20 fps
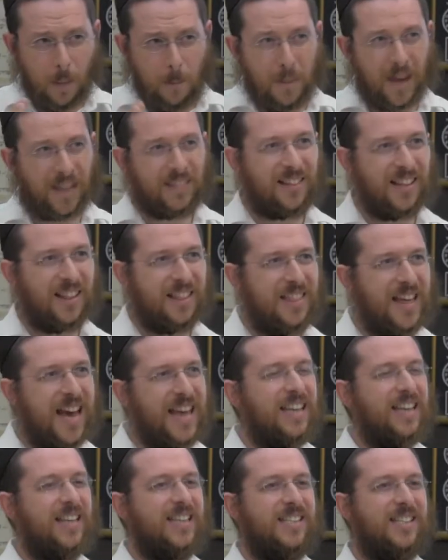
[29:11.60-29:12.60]
But
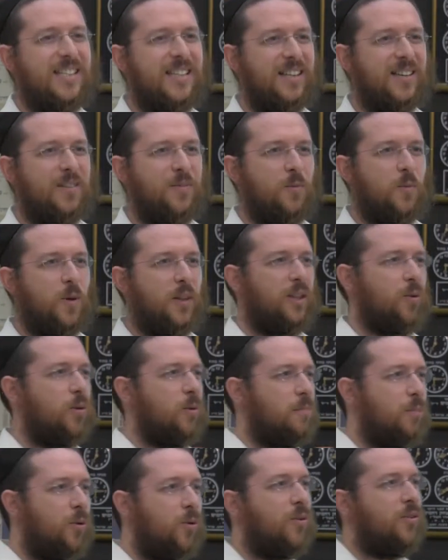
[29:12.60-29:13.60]
that is what they
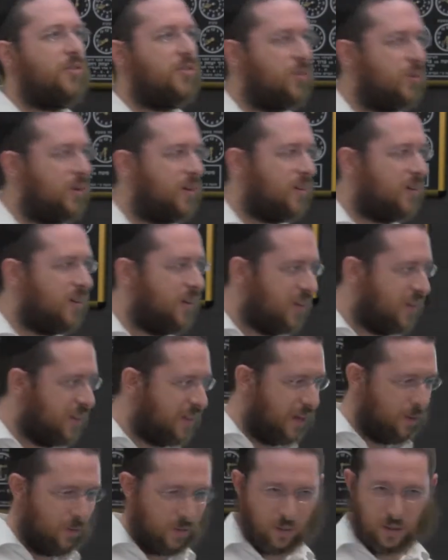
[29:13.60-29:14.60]
were born doing.
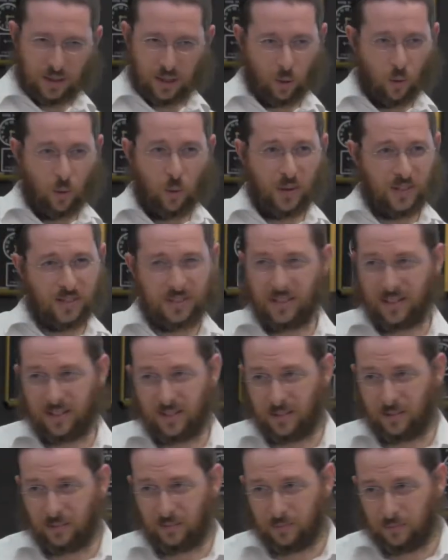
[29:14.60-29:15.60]
That was what they always
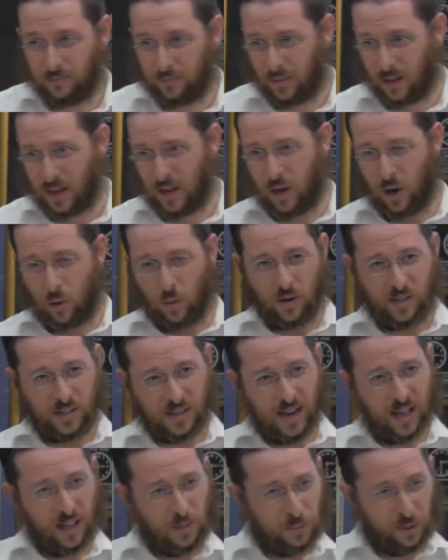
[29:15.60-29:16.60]
did. Whereas
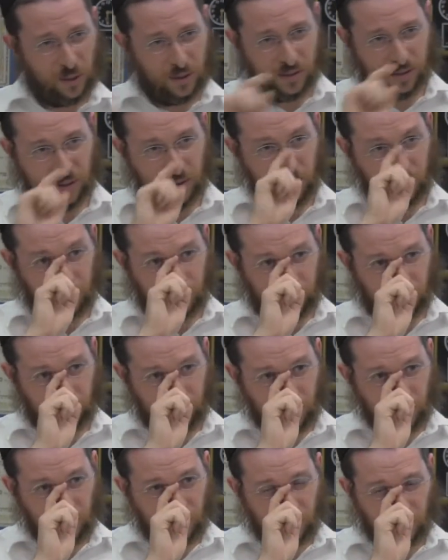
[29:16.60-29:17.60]
another person
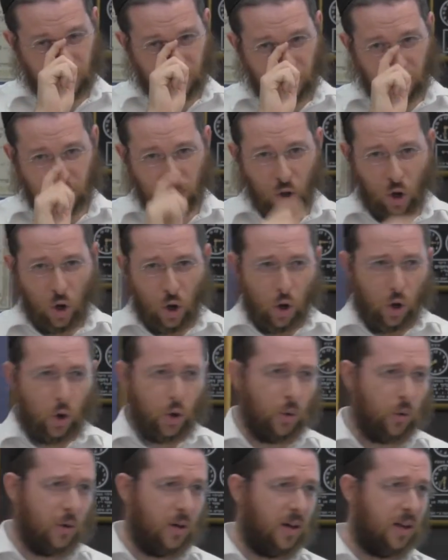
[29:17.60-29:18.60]

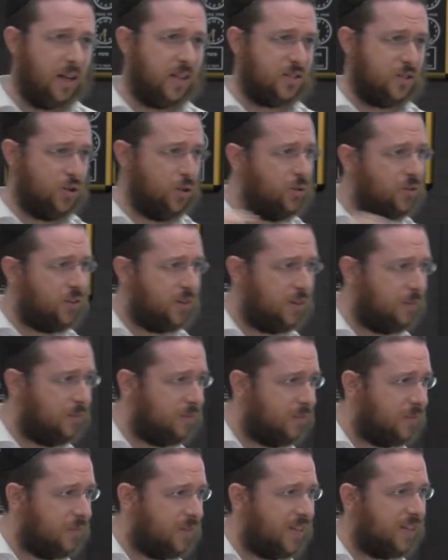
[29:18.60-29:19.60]
who it's new to them,
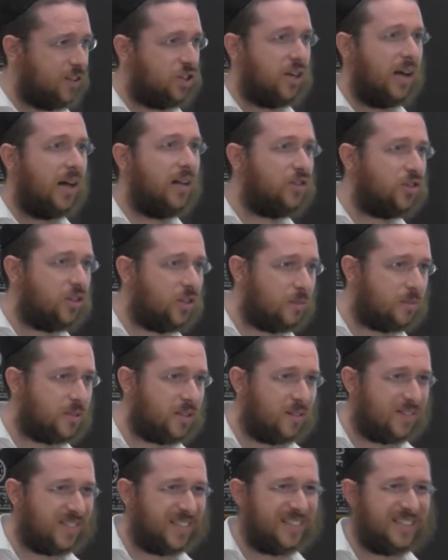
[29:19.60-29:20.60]
they're challenging
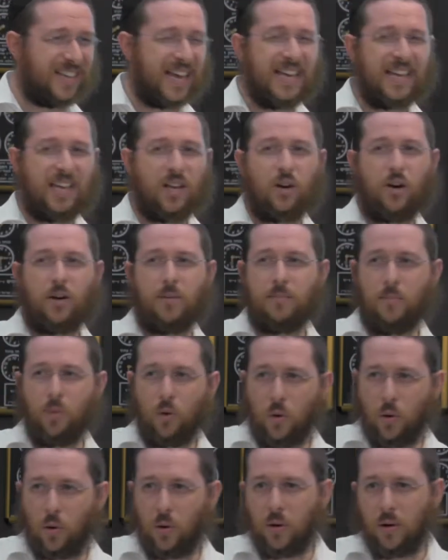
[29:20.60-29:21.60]
themselves, they're taking on
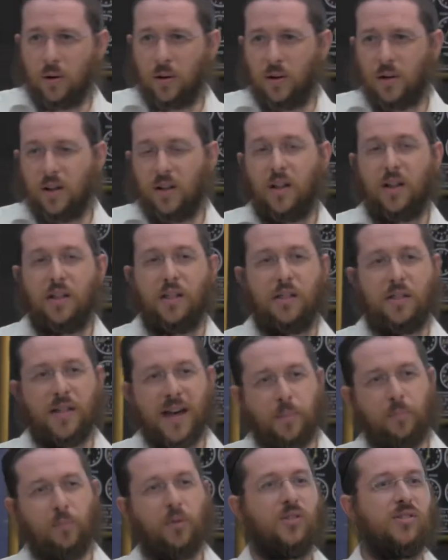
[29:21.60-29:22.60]
more,
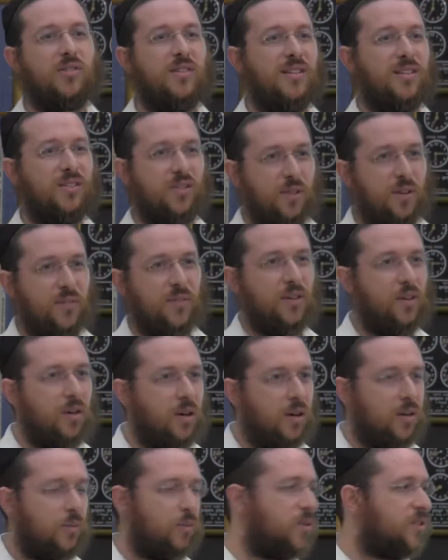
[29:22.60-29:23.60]
that person is serving
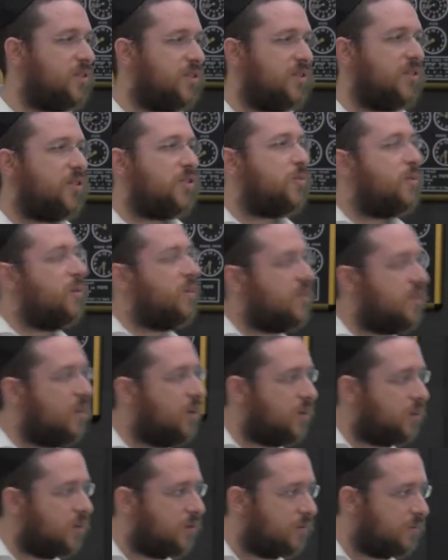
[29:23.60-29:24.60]
God, whereas the first one is
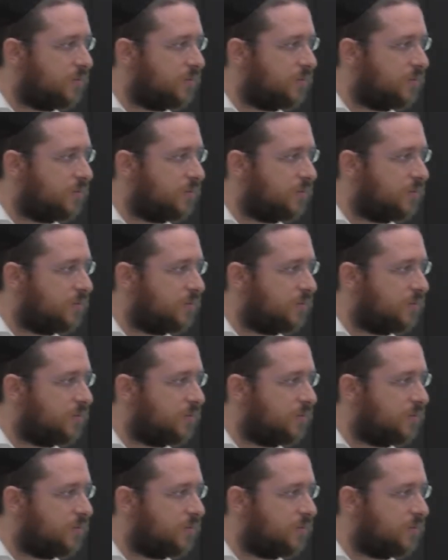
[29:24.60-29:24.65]
not.